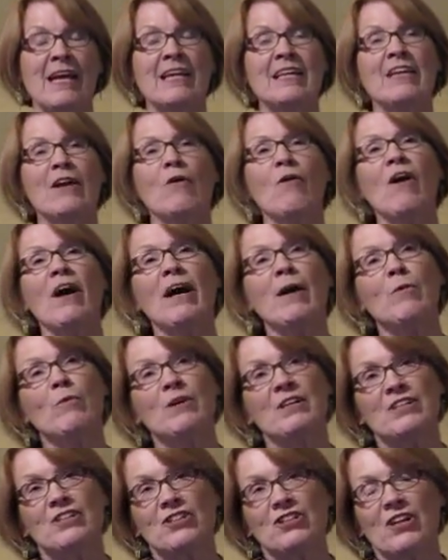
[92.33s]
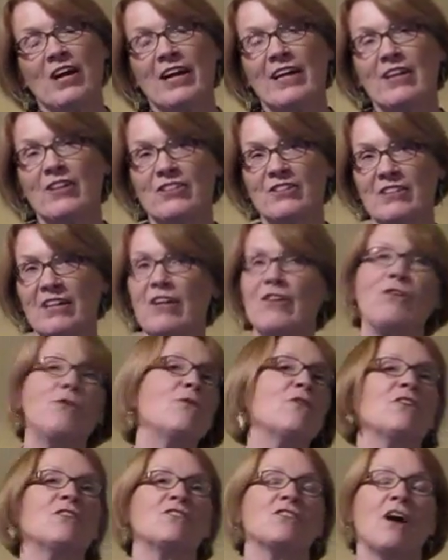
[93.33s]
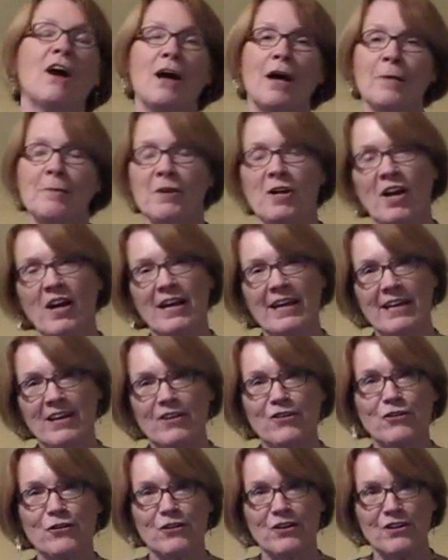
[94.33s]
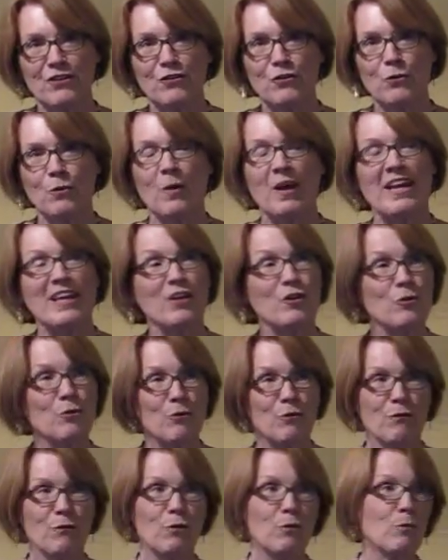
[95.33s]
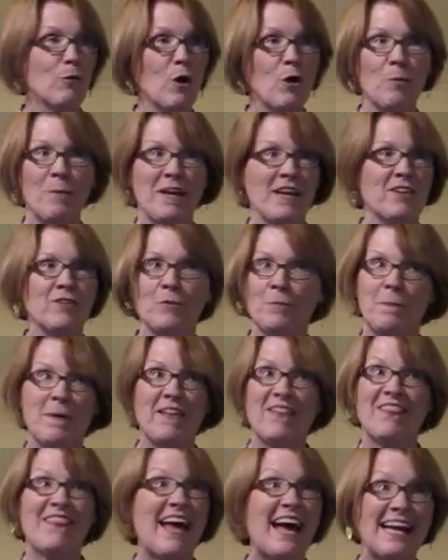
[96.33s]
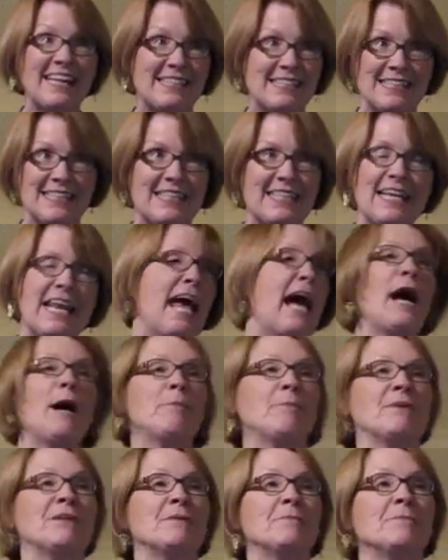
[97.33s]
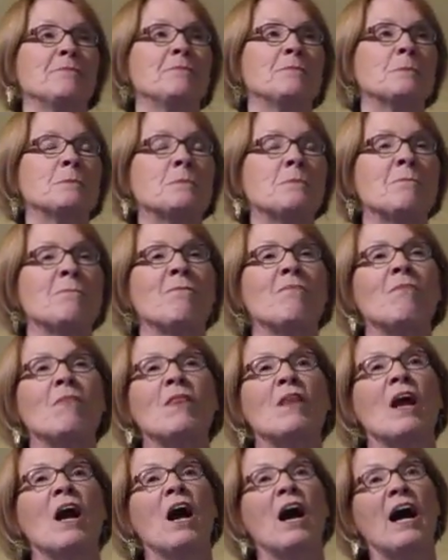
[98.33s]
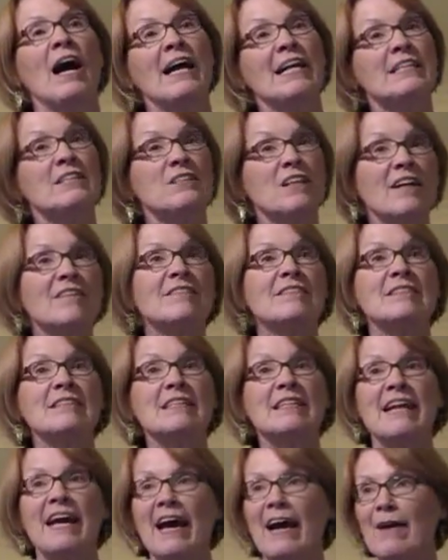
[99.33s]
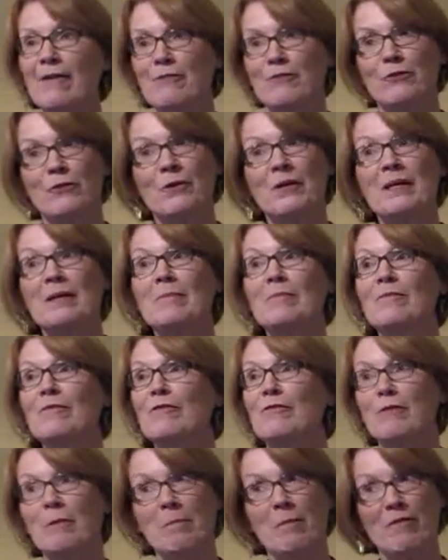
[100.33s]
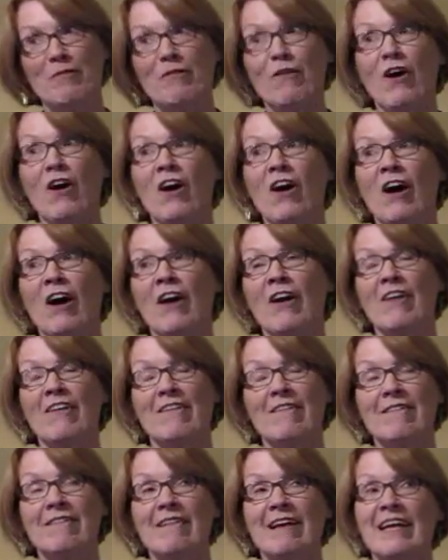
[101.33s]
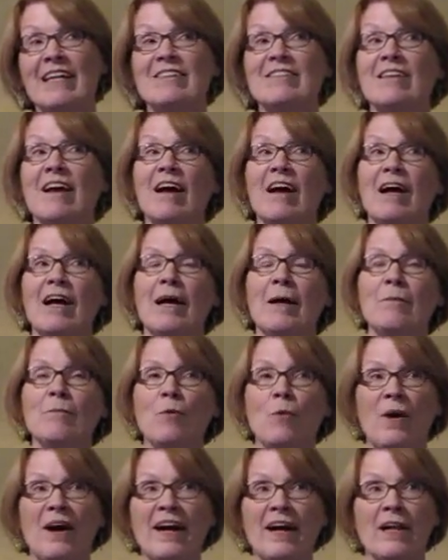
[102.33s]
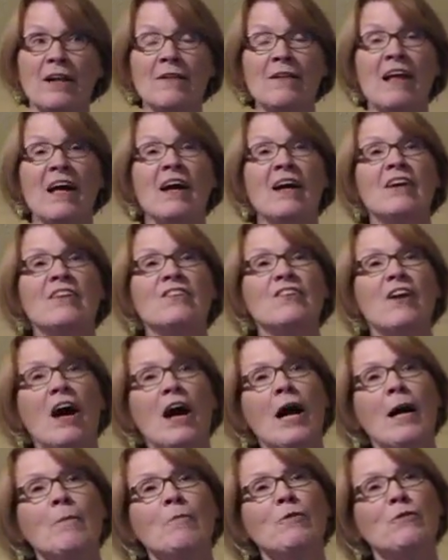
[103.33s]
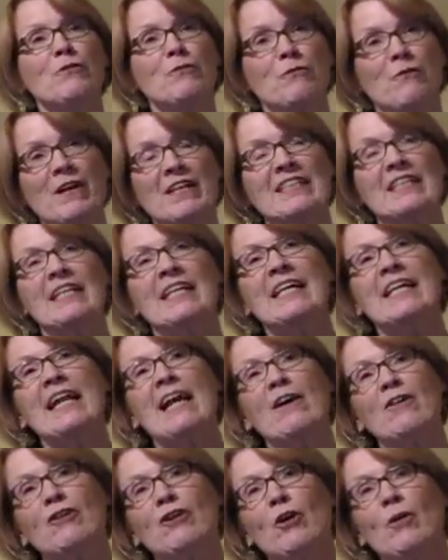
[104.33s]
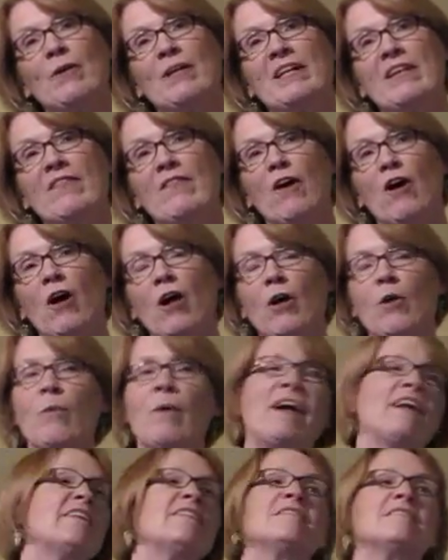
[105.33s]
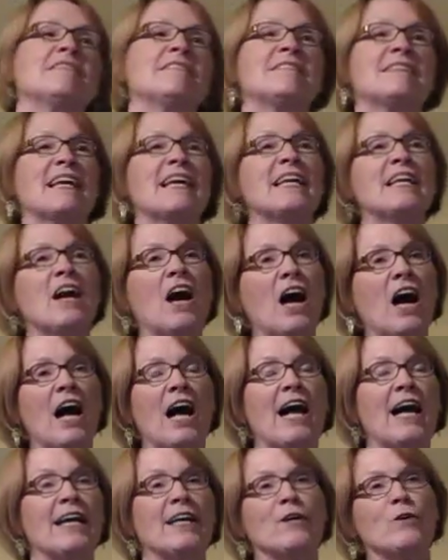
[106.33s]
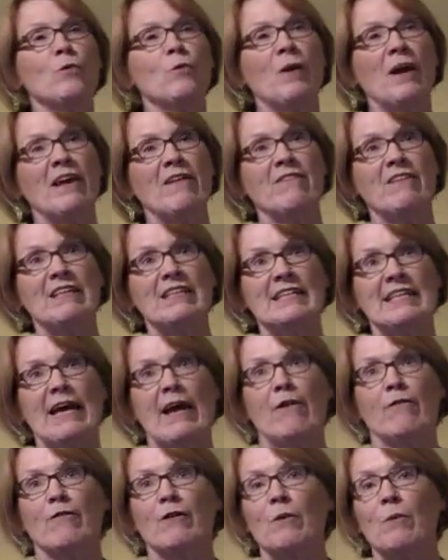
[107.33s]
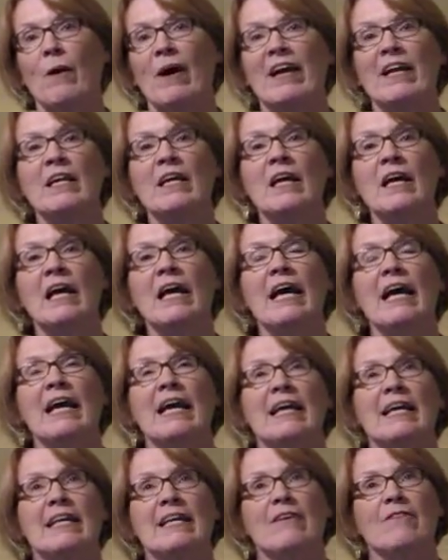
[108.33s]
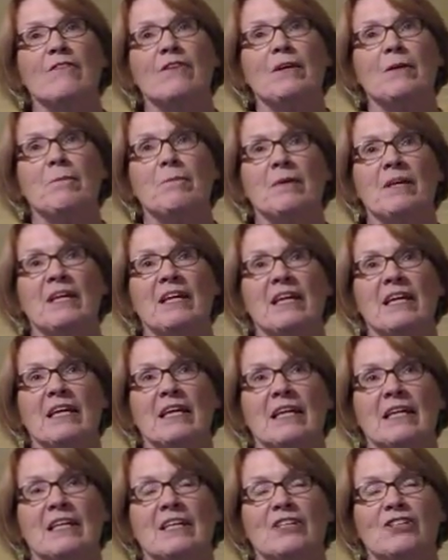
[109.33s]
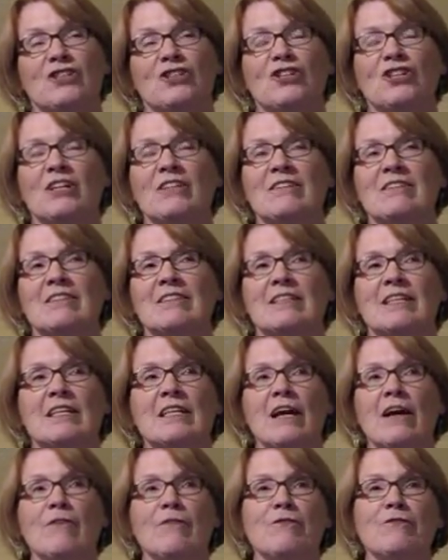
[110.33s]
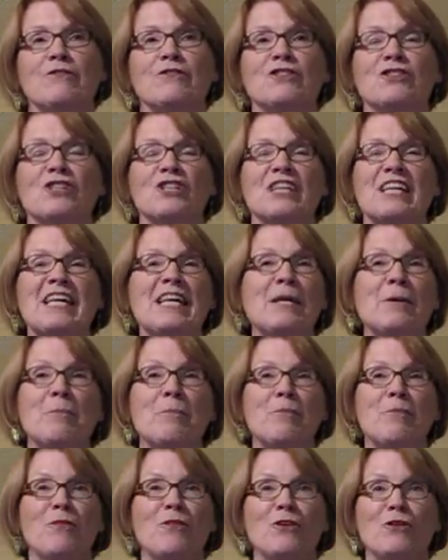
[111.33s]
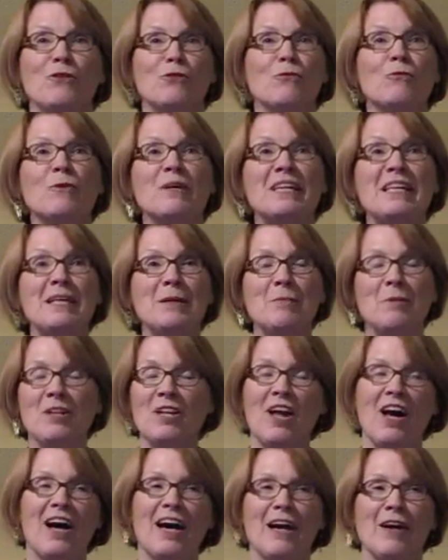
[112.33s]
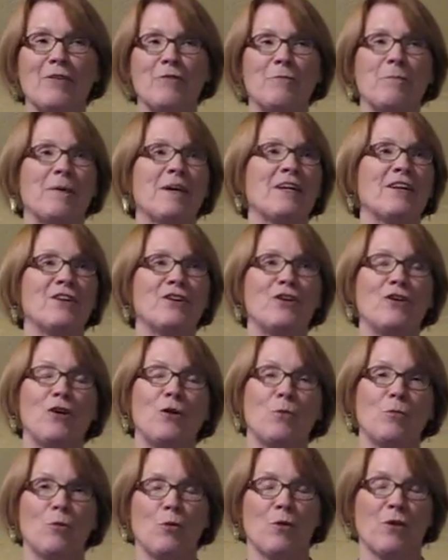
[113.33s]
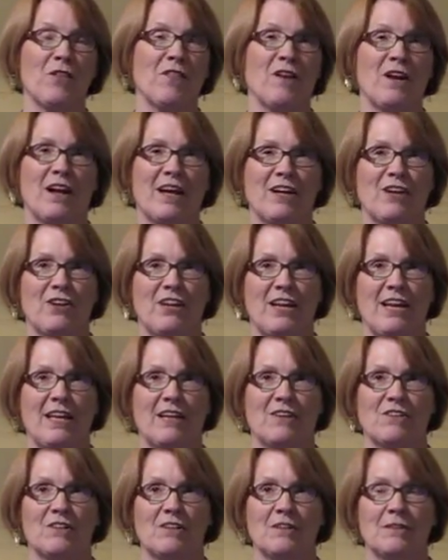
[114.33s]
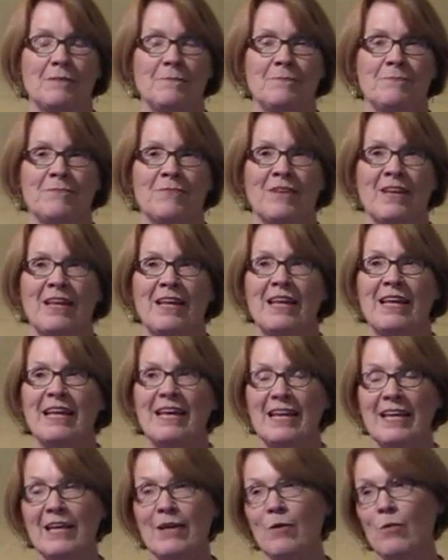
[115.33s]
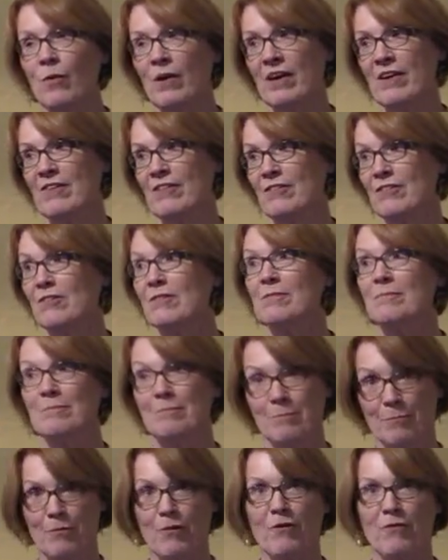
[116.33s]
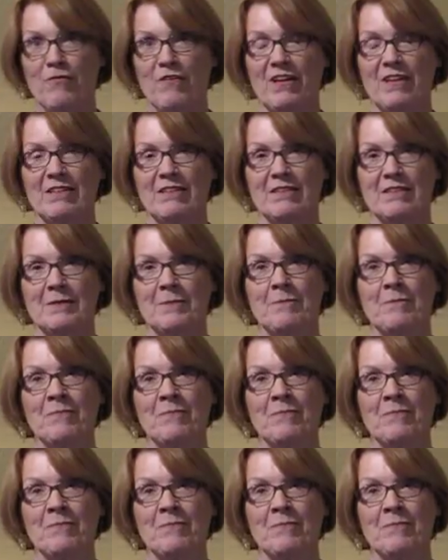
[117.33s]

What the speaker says: Now, I wish I could tell you that Tom and I entered into a youthful romance, but that didn't happen. I lusted after him from afar, and Tom was friendly and outgoing in the hallways, saying hi and waving to everyone, giving me just enough to keep the dream alive, but no more than I could handle. He was perfect.